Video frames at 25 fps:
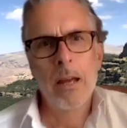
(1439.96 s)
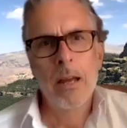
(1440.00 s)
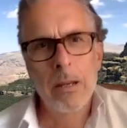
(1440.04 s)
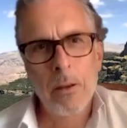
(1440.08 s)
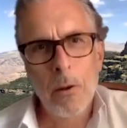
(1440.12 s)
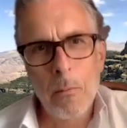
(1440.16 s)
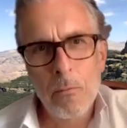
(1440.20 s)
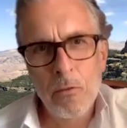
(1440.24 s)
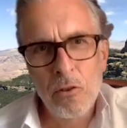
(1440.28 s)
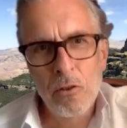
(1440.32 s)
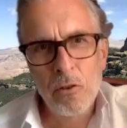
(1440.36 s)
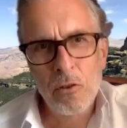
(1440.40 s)

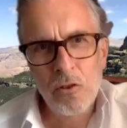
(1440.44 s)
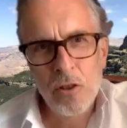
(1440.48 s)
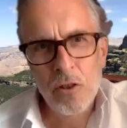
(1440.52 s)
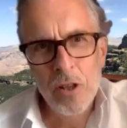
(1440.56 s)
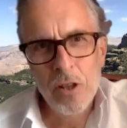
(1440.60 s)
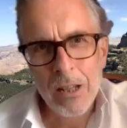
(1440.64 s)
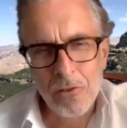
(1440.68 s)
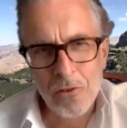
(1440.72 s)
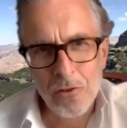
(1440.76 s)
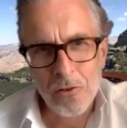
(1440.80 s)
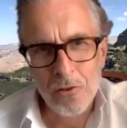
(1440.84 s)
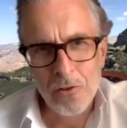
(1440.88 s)
obviously
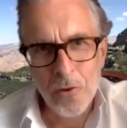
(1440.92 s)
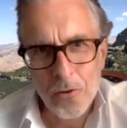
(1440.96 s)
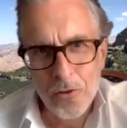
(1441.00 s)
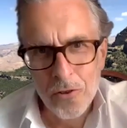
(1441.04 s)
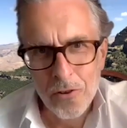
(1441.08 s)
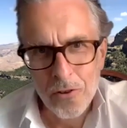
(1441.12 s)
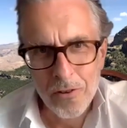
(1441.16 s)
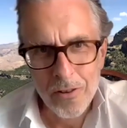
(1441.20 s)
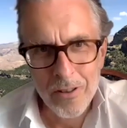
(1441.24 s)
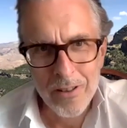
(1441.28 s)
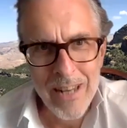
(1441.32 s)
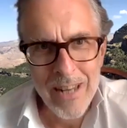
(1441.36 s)
it's not
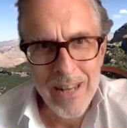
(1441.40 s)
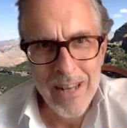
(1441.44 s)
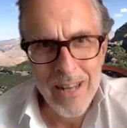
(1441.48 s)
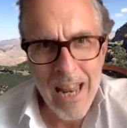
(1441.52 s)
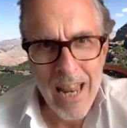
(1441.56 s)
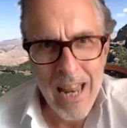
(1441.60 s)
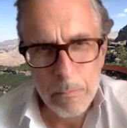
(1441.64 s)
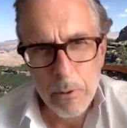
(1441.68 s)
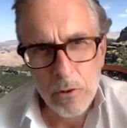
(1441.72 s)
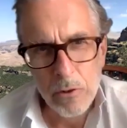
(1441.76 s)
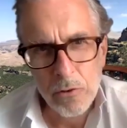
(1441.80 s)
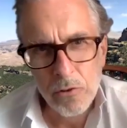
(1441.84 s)
net
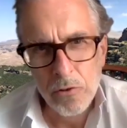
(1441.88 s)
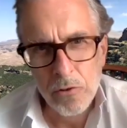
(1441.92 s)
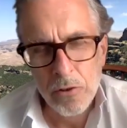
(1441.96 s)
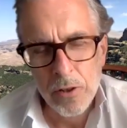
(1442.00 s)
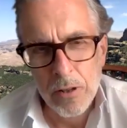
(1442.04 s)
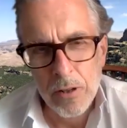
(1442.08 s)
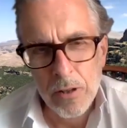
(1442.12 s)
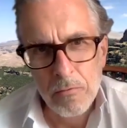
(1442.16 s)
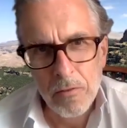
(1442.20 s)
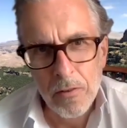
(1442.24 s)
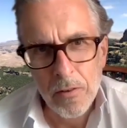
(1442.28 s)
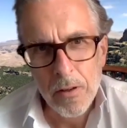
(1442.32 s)

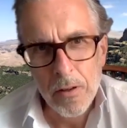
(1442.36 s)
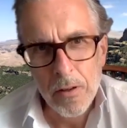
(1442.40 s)
positive,